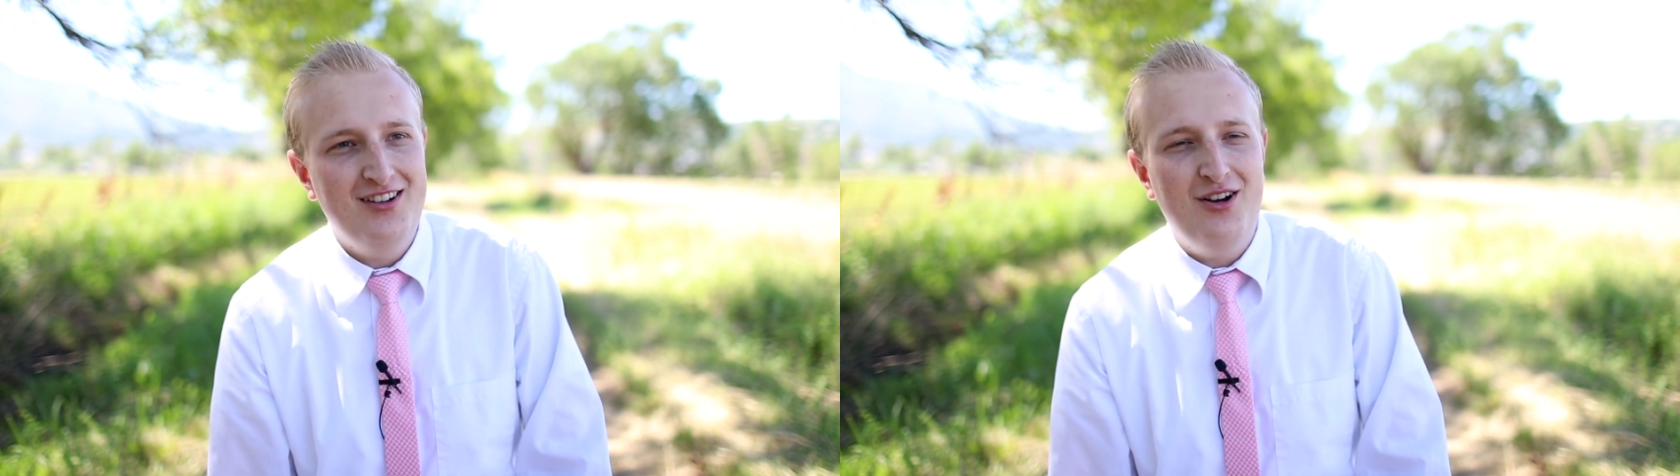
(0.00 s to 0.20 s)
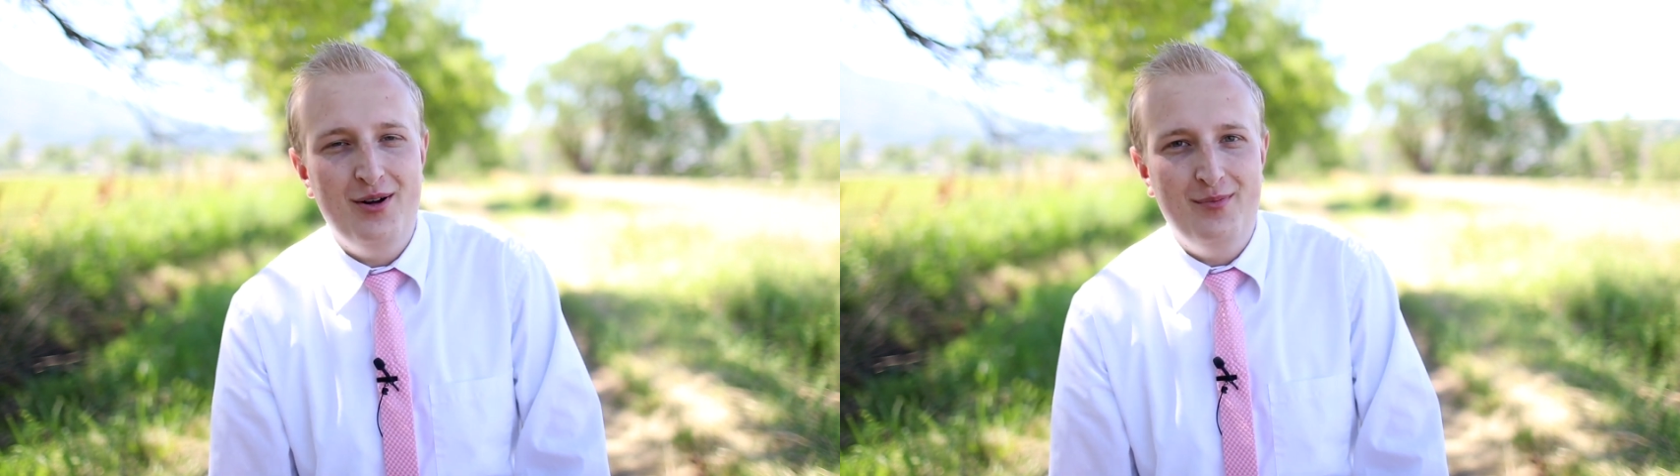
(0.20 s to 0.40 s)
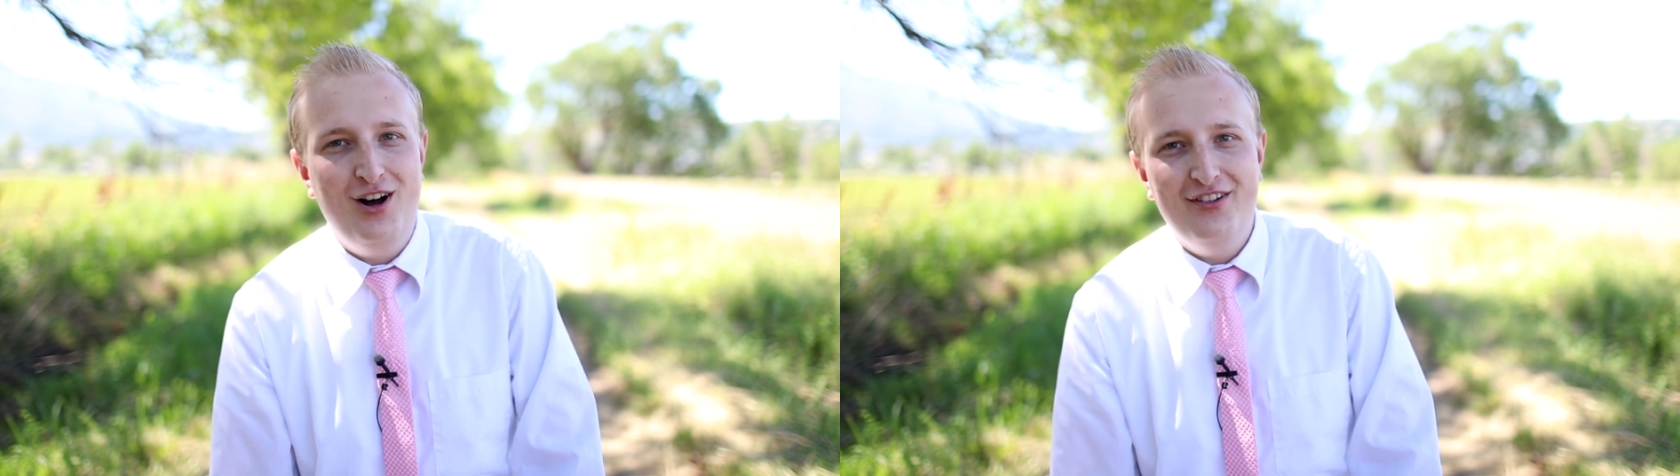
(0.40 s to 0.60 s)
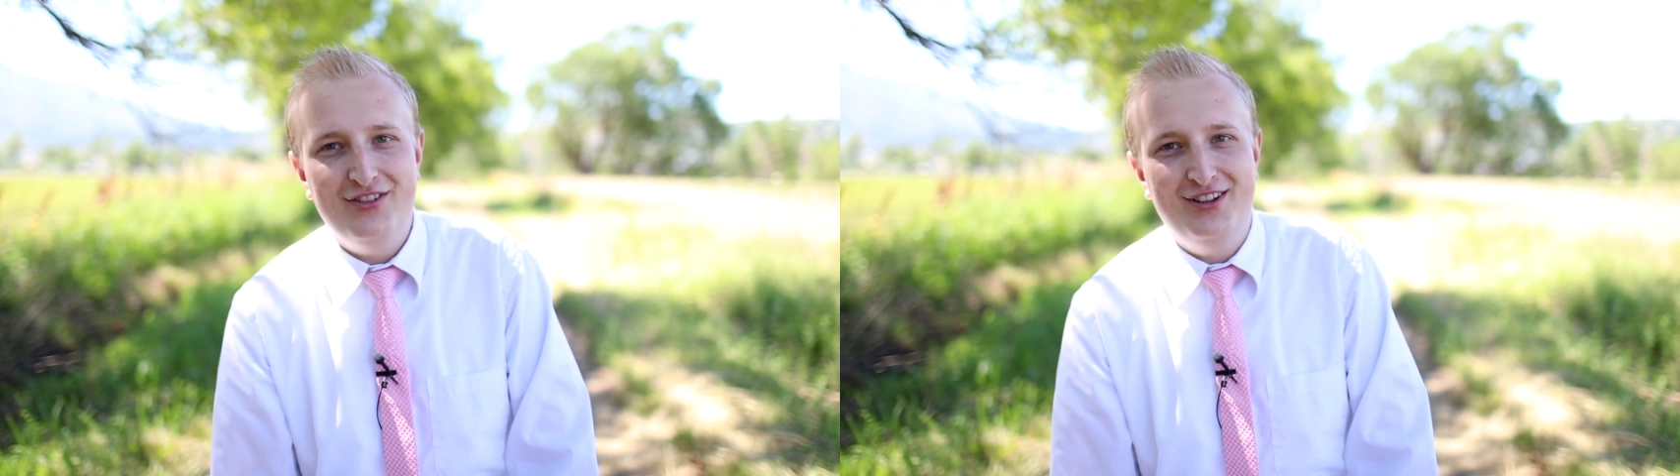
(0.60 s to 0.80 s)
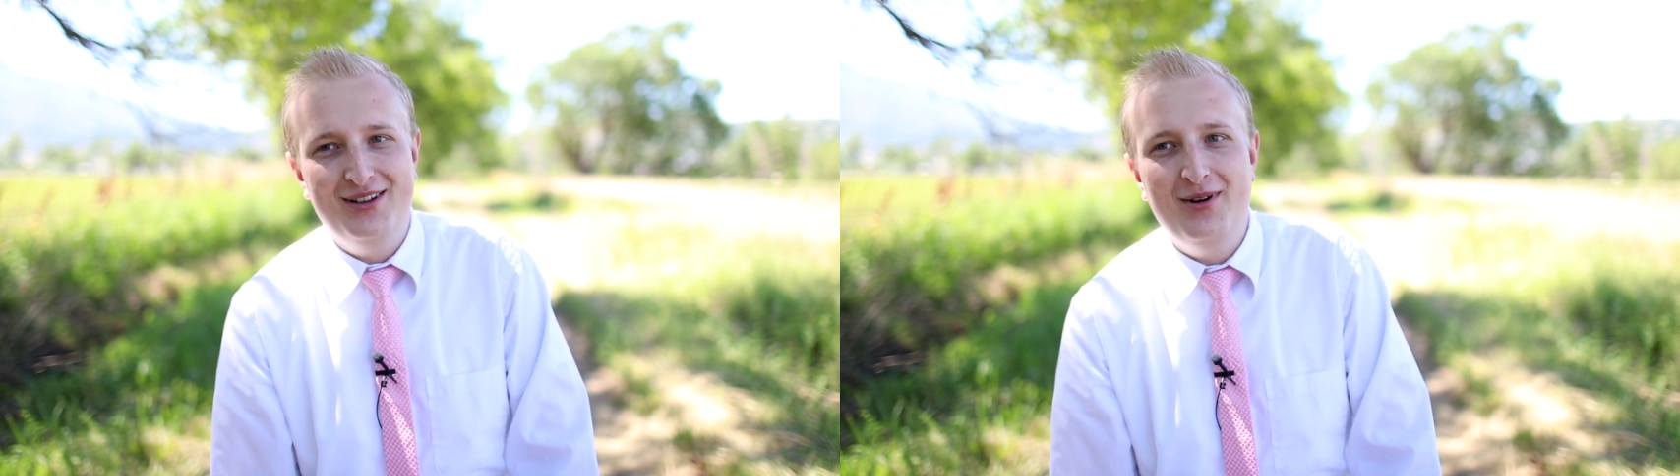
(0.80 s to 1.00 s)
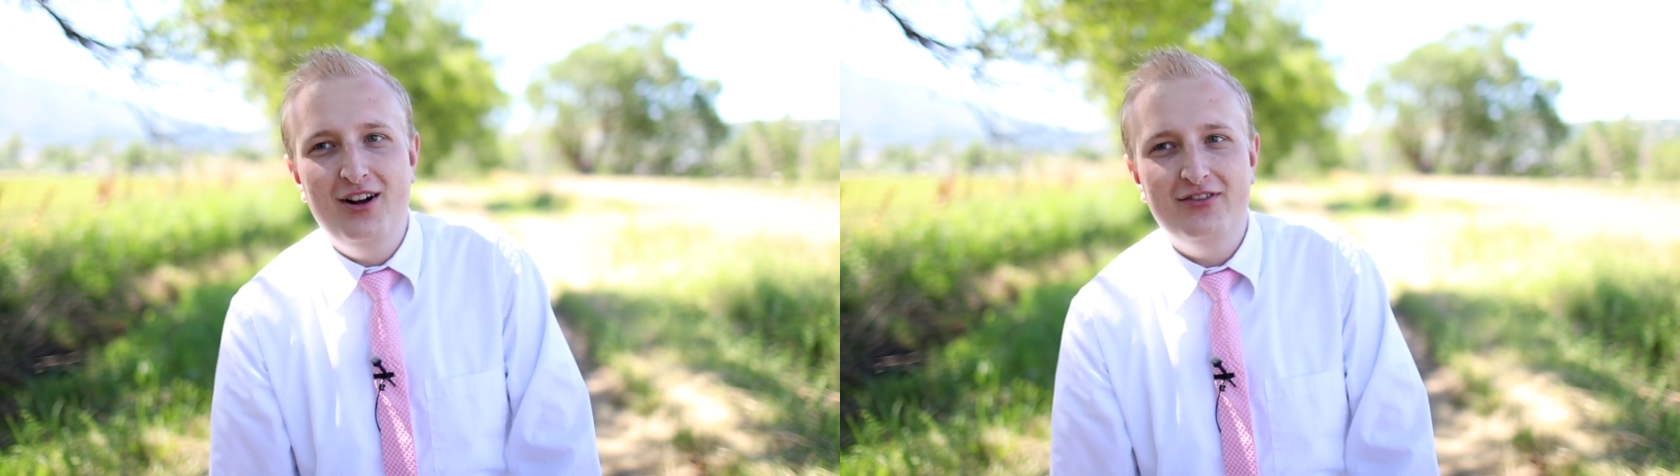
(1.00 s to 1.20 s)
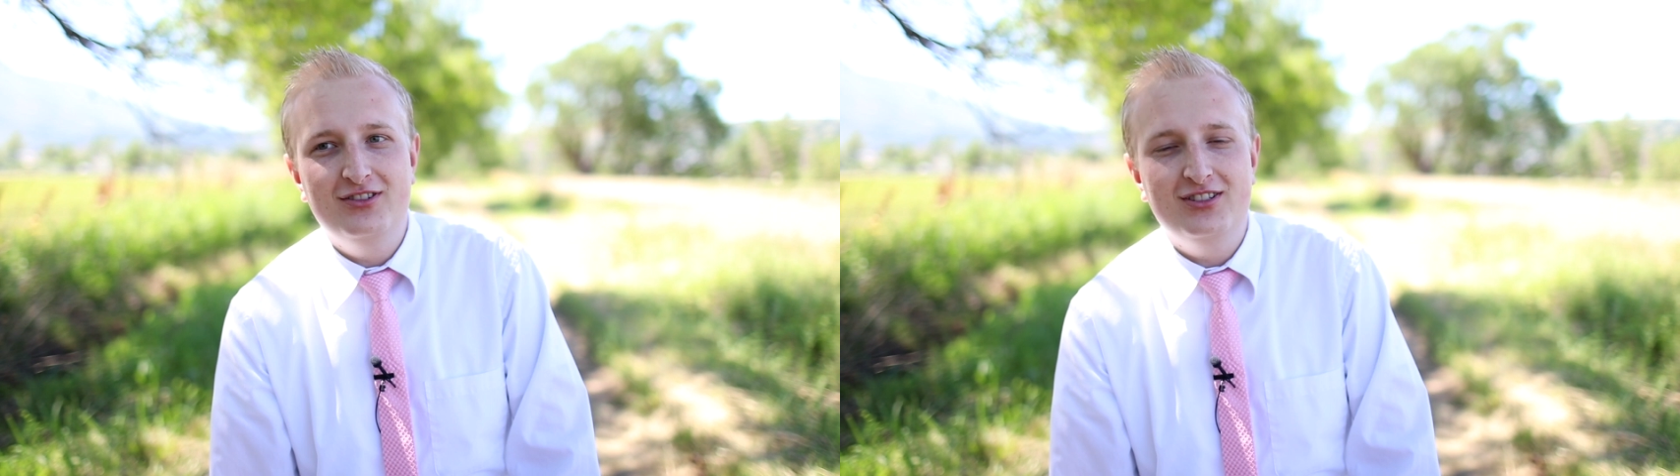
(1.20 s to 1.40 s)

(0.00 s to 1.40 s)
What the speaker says: no, I'm awful.